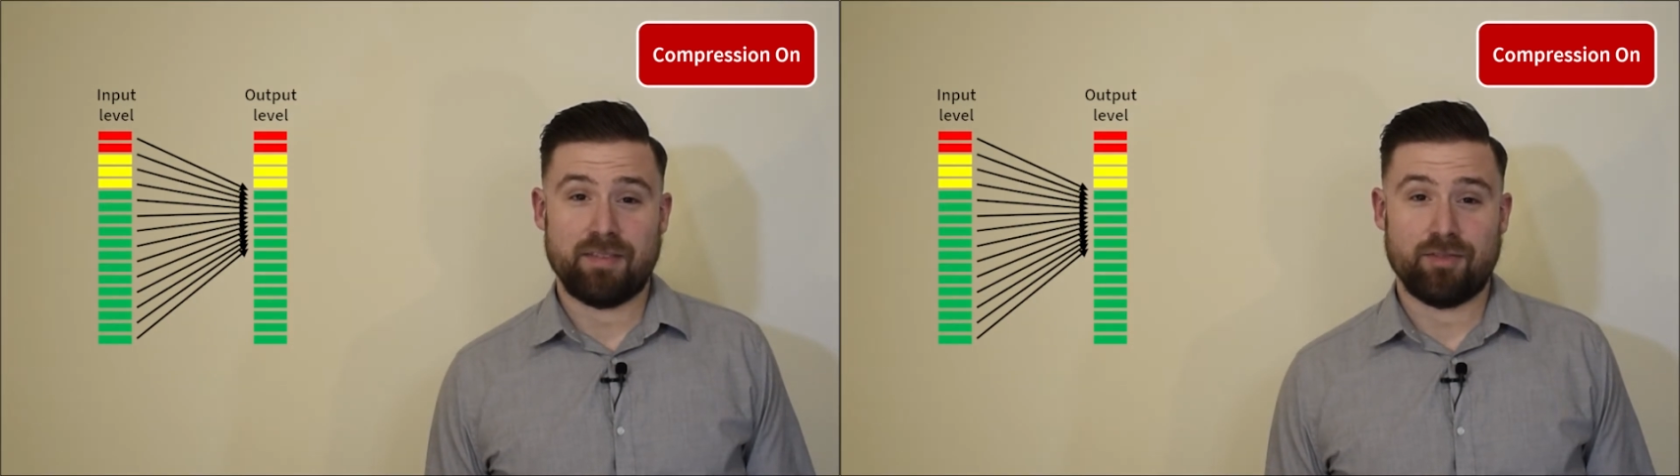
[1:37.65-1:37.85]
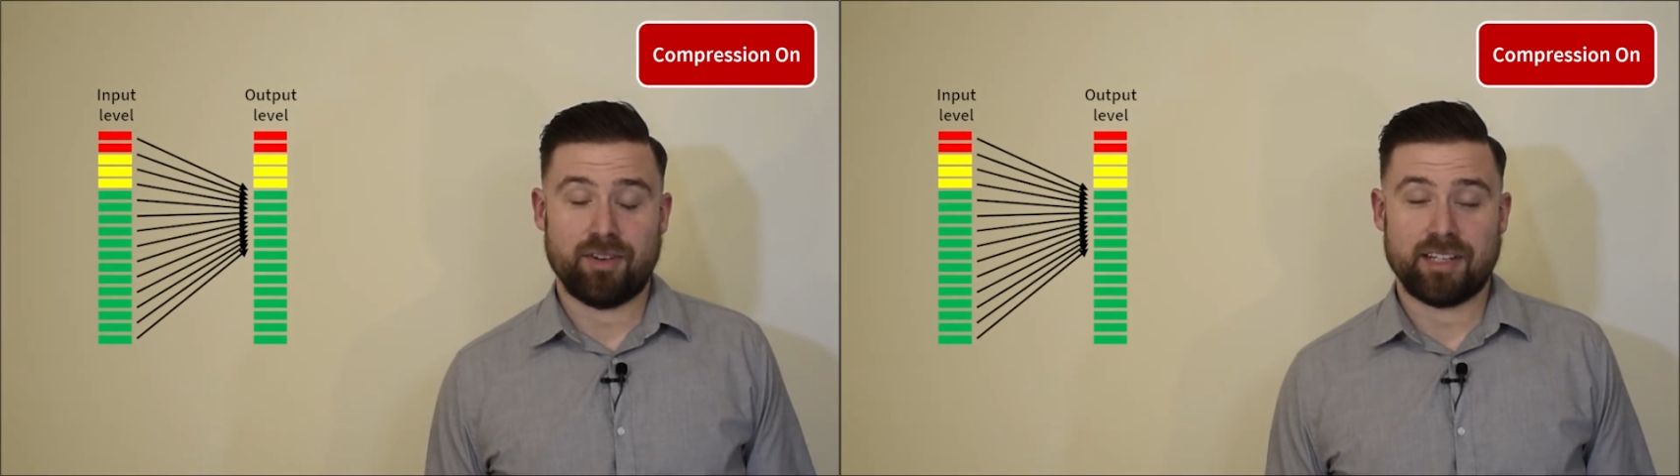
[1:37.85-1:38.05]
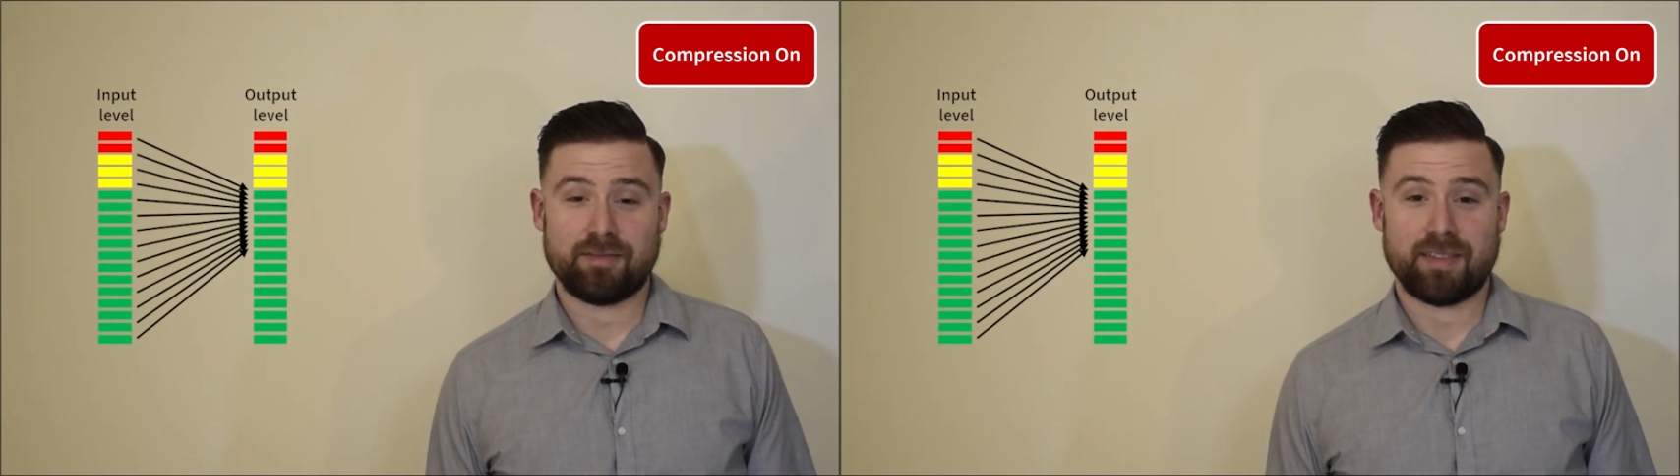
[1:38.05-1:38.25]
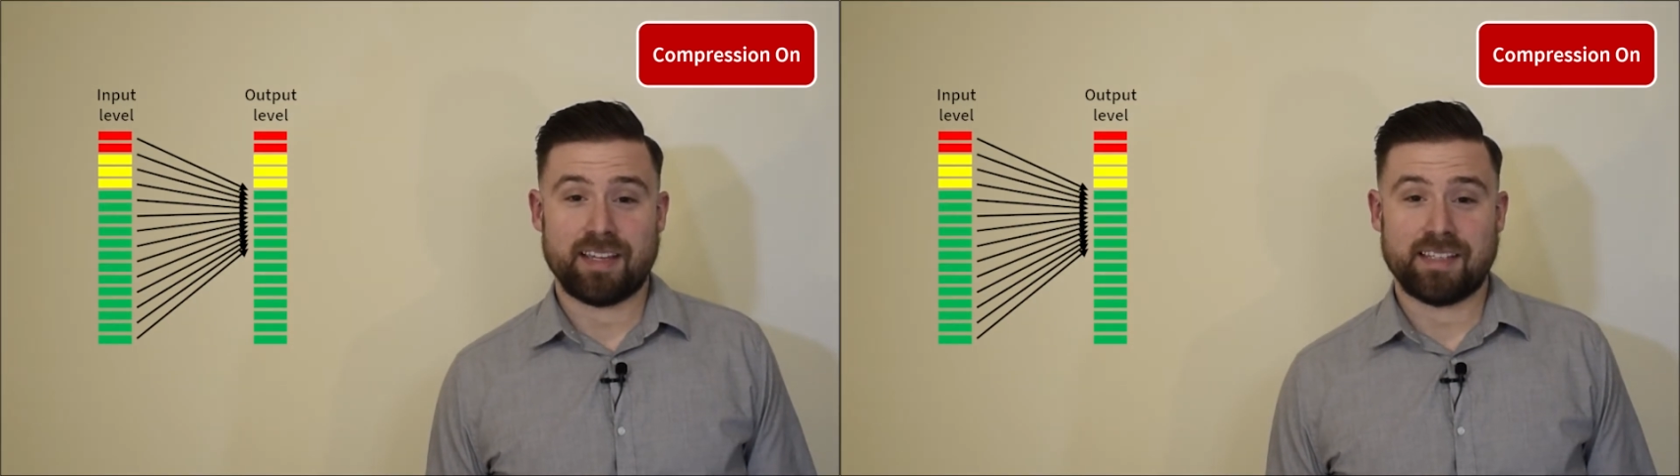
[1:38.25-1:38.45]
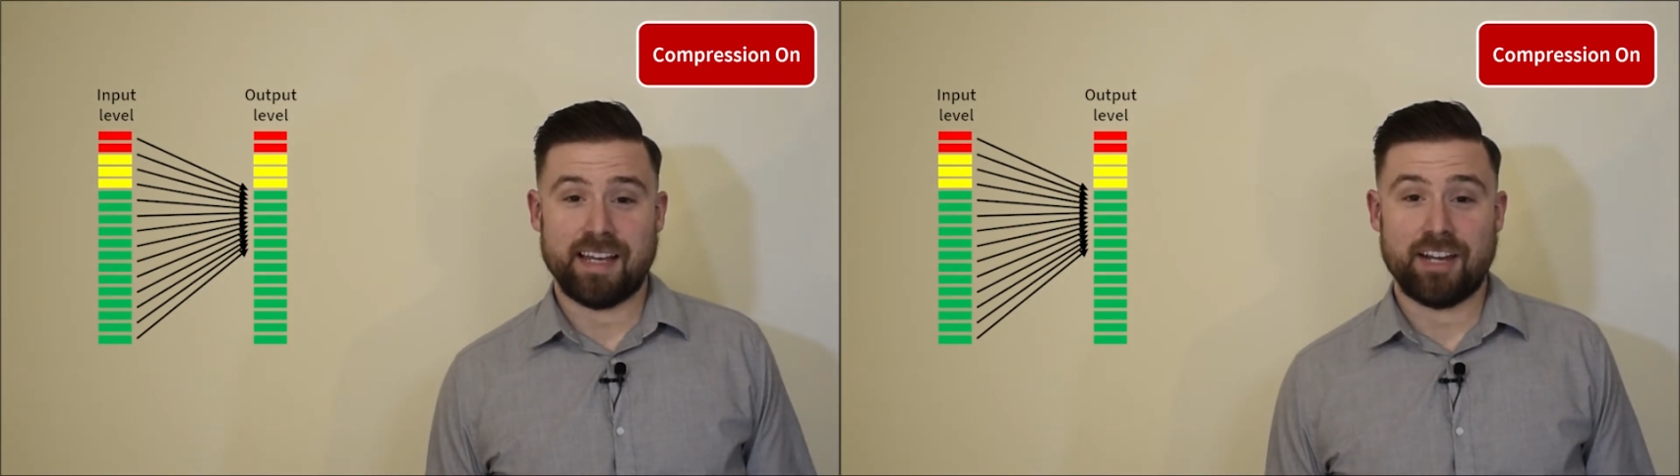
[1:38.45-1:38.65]
voice with
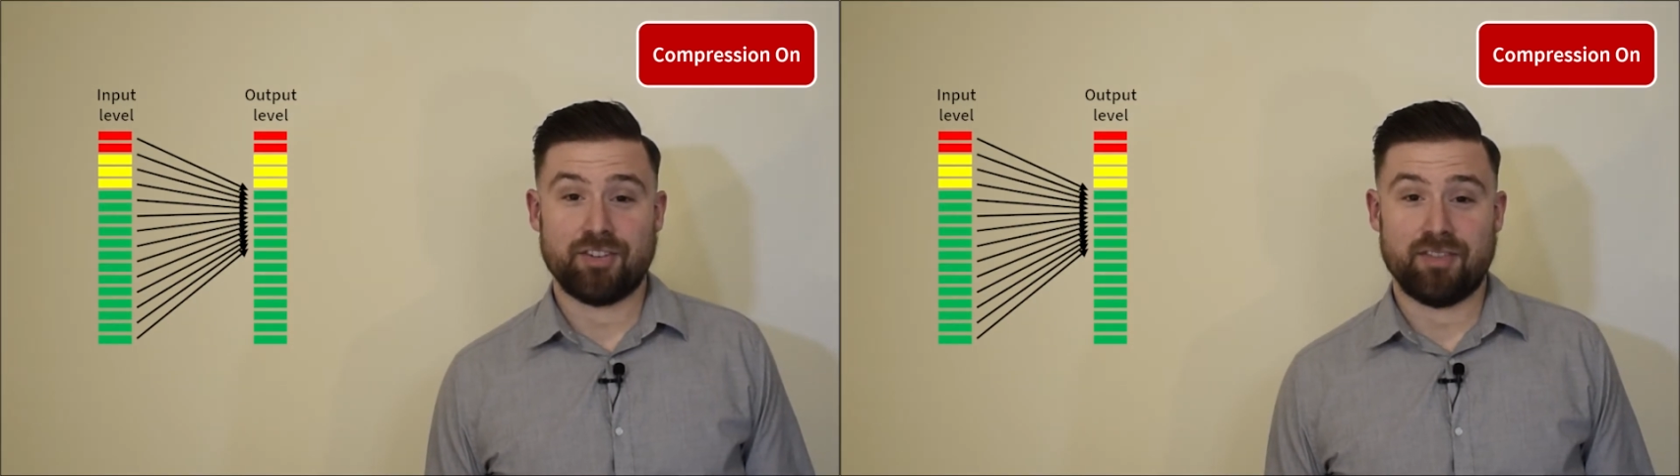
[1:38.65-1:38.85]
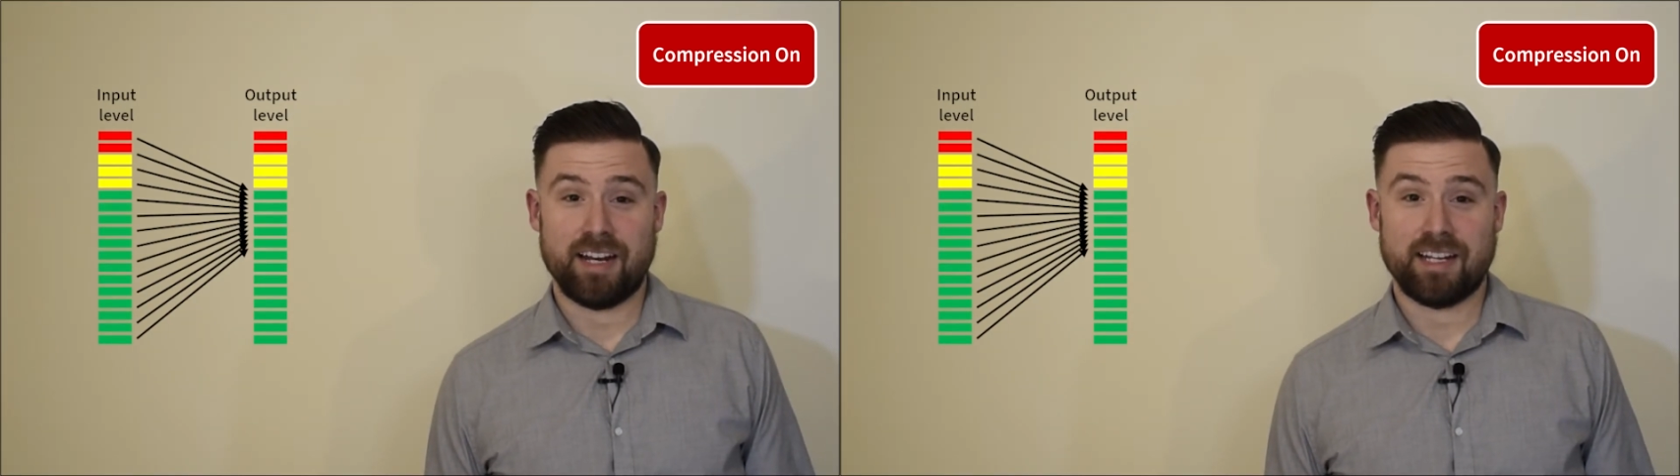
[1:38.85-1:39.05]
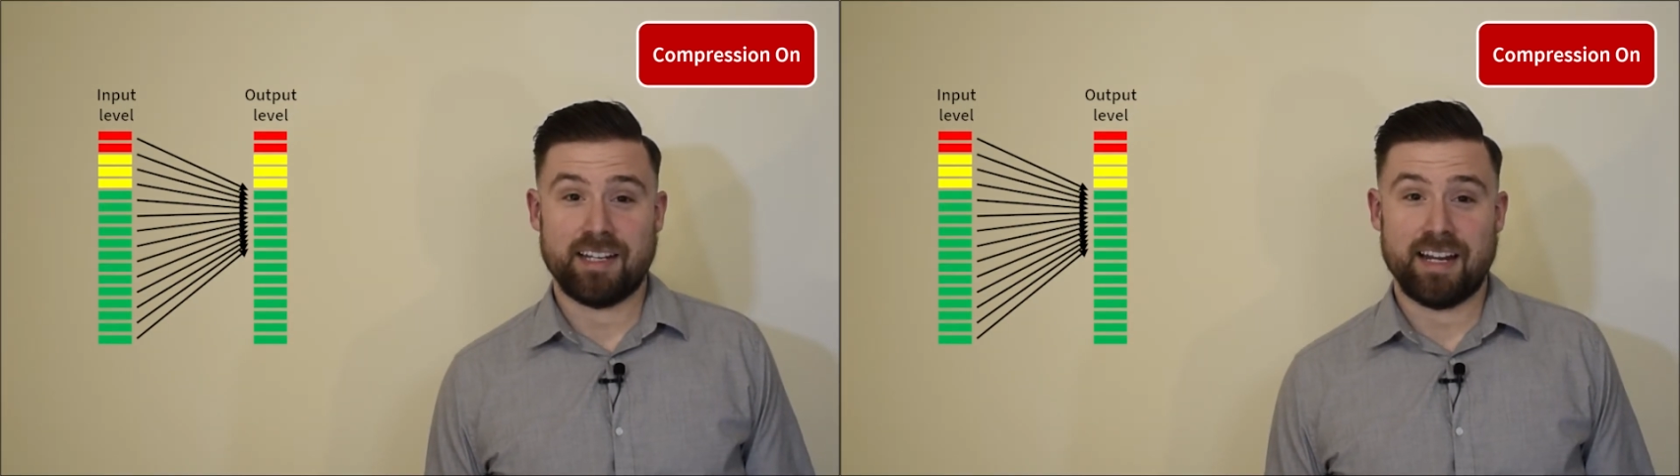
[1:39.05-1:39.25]
exaggerated